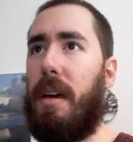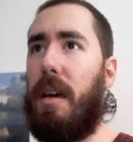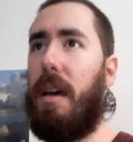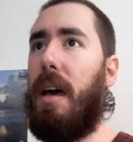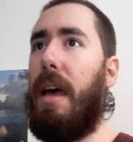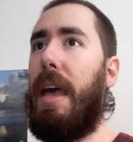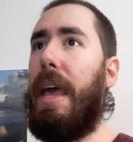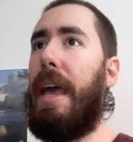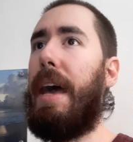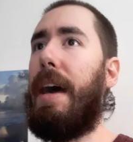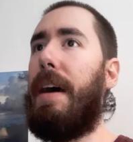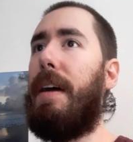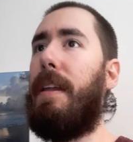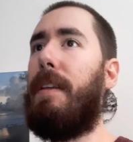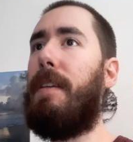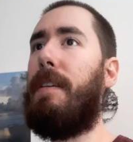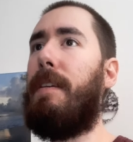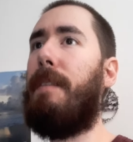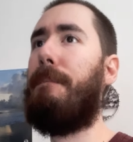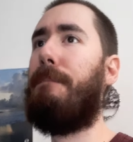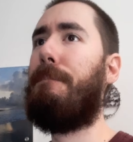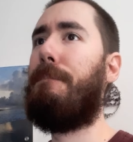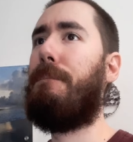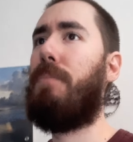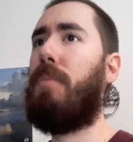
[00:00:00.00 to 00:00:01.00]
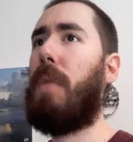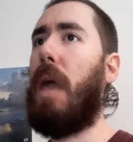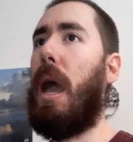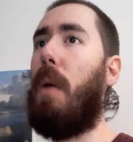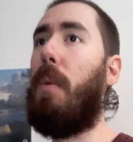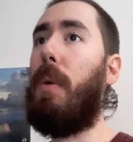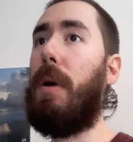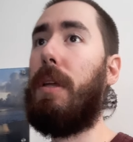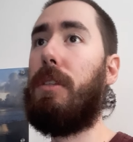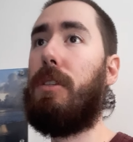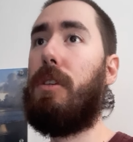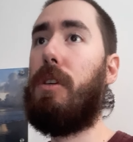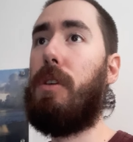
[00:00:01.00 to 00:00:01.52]
And I
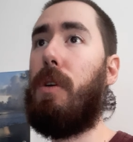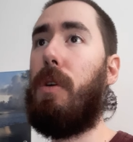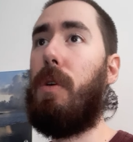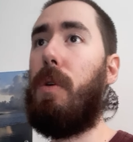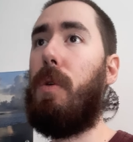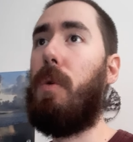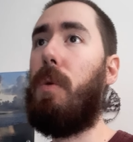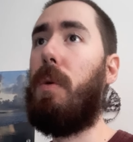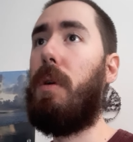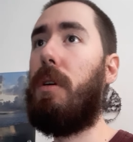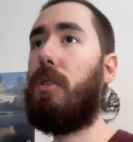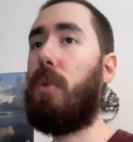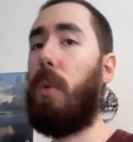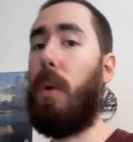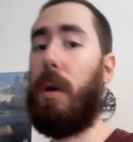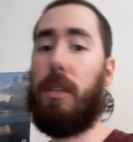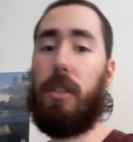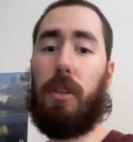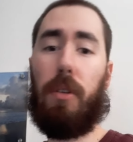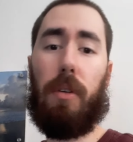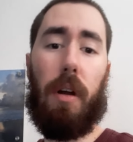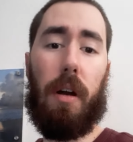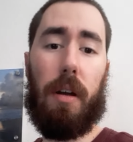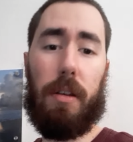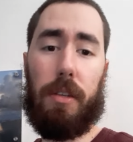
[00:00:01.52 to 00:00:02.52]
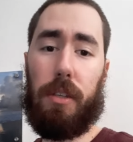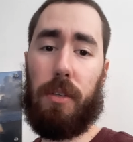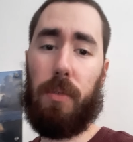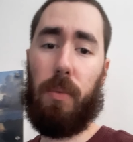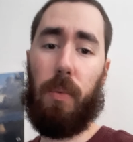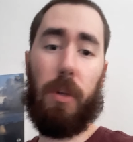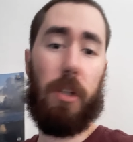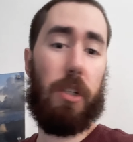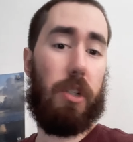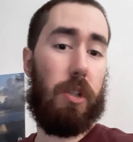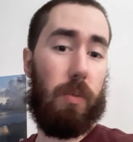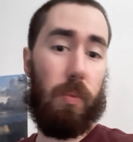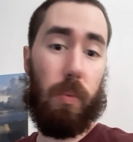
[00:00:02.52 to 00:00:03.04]
went to Toys R Us,
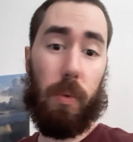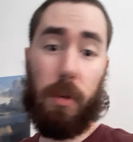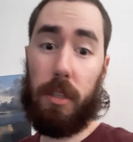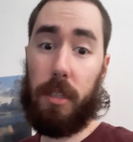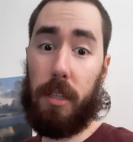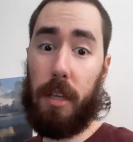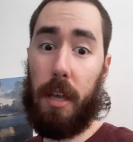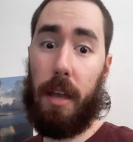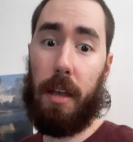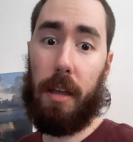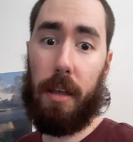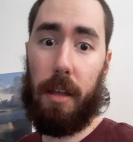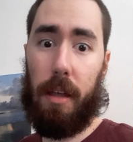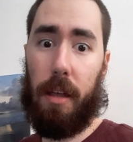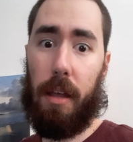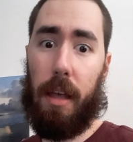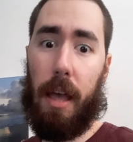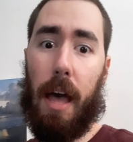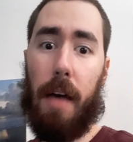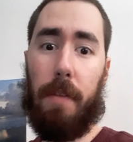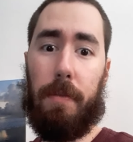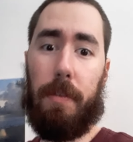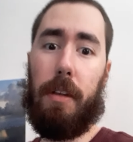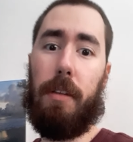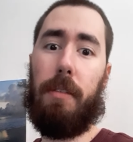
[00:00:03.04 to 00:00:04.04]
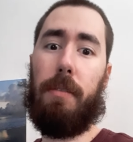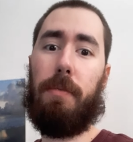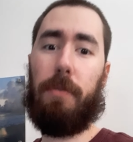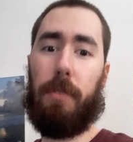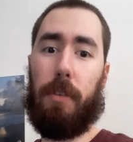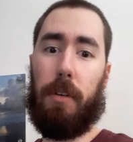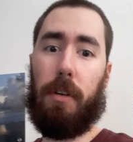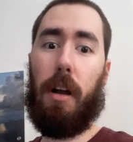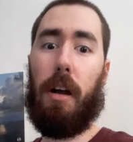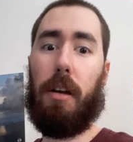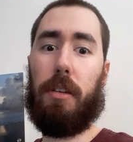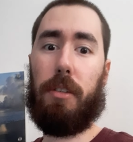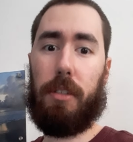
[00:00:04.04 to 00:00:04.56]
which was heaven
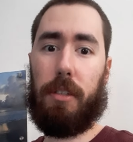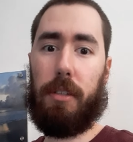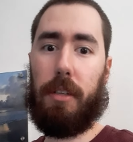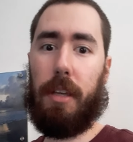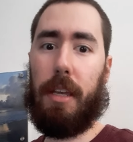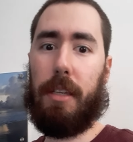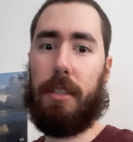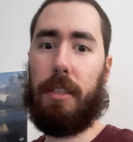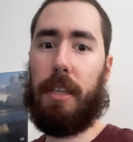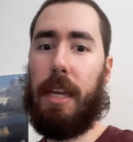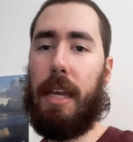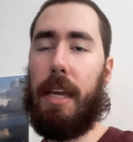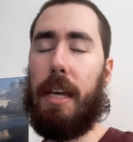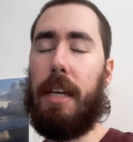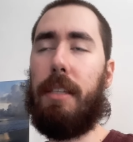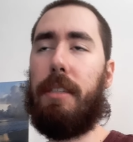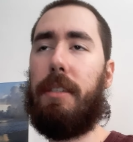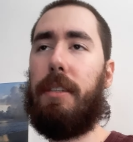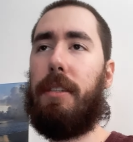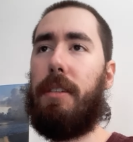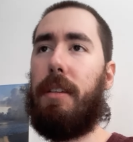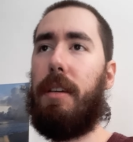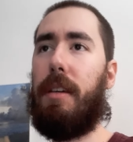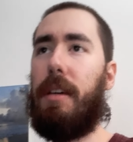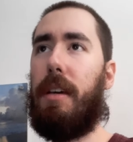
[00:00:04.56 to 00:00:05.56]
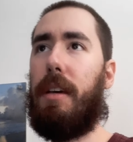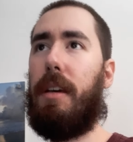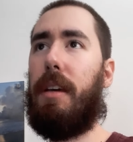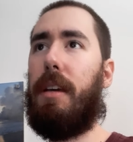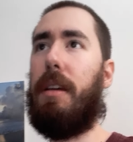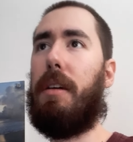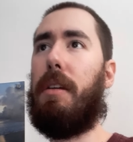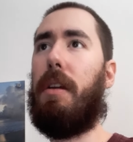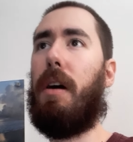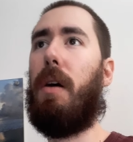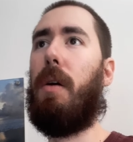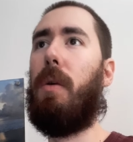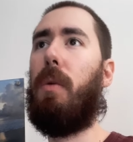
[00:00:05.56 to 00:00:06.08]
for us as kids.
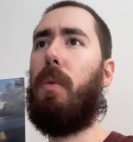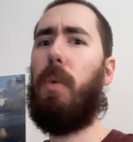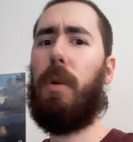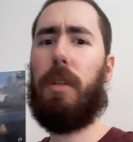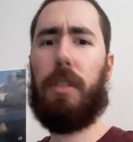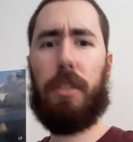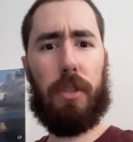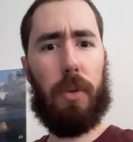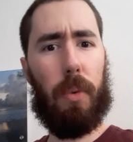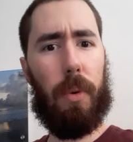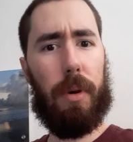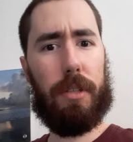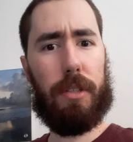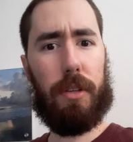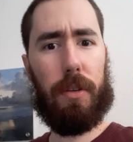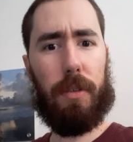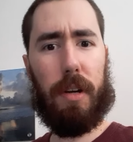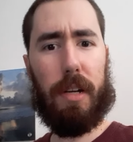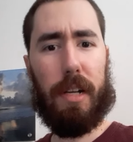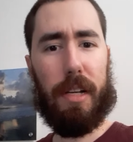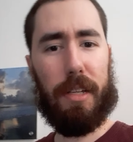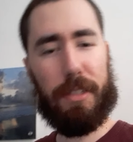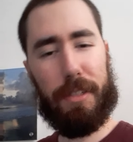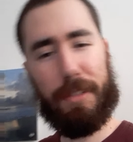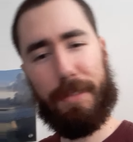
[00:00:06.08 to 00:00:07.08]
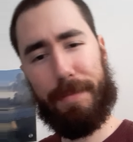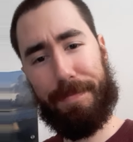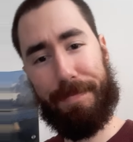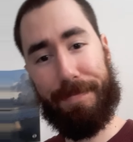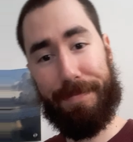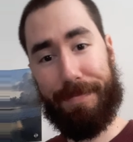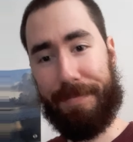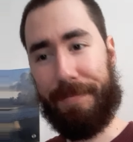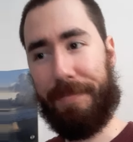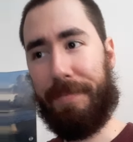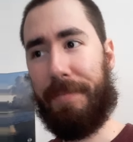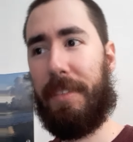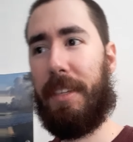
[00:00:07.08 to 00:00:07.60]
What's Toys R Us?
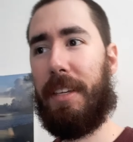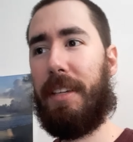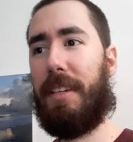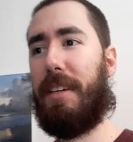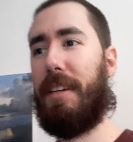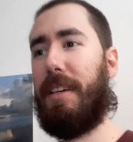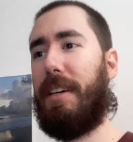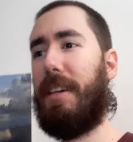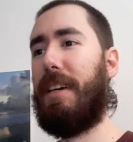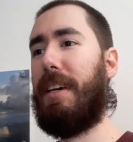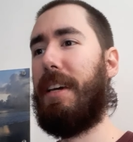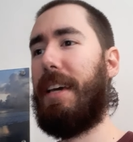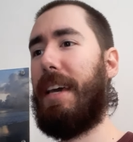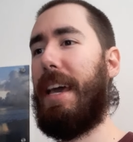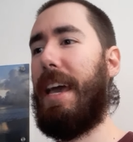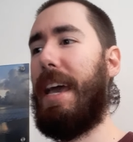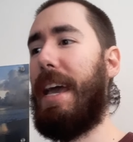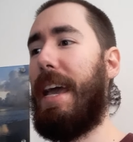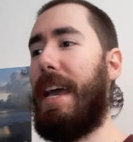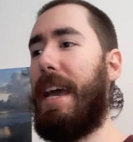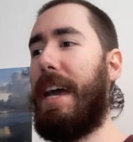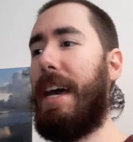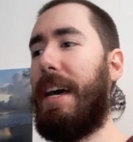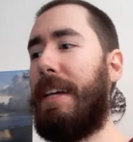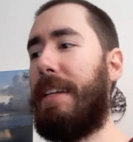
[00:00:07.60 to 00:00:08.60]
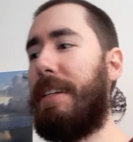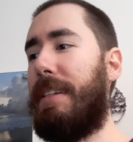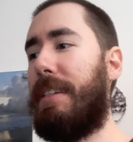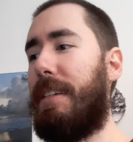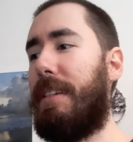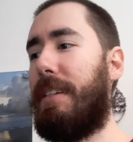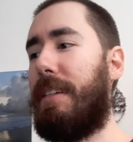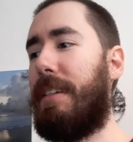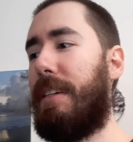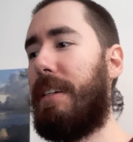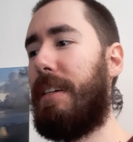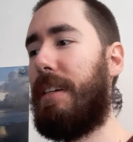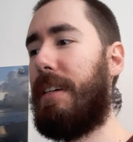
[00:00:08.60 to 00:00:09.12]
And
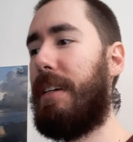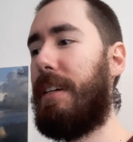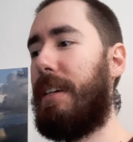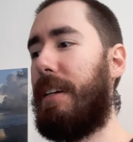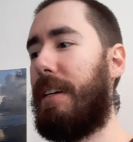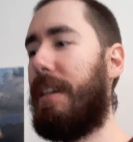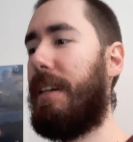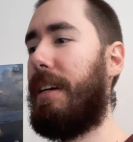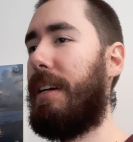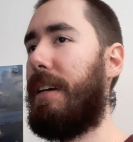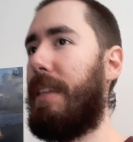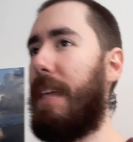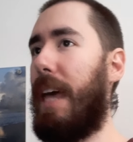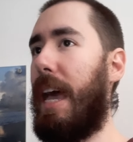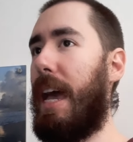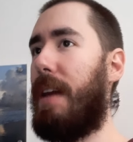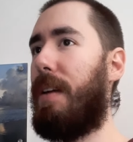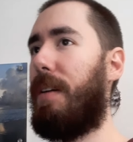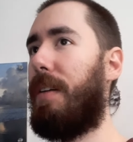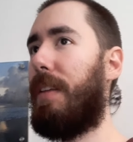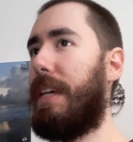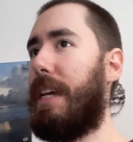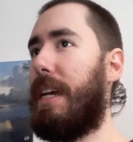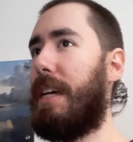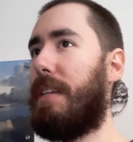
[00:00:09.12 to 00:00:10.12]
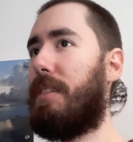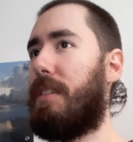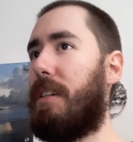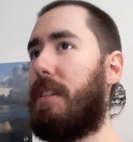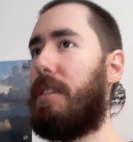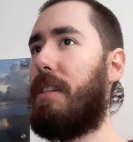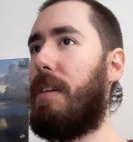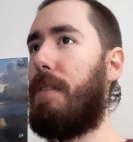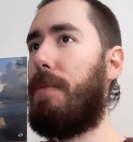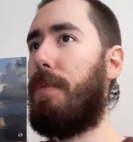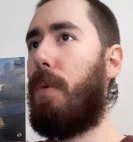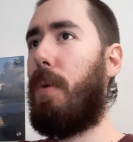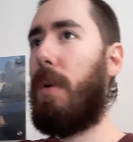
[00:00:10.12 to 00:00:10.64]
they had all the
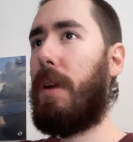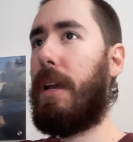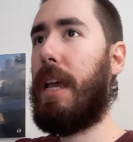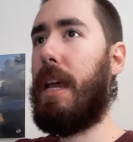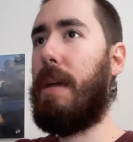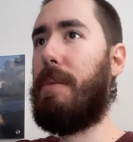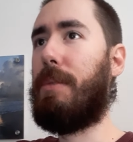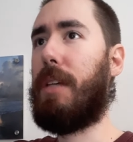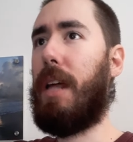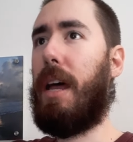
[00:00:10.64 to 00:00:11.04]
N64 games.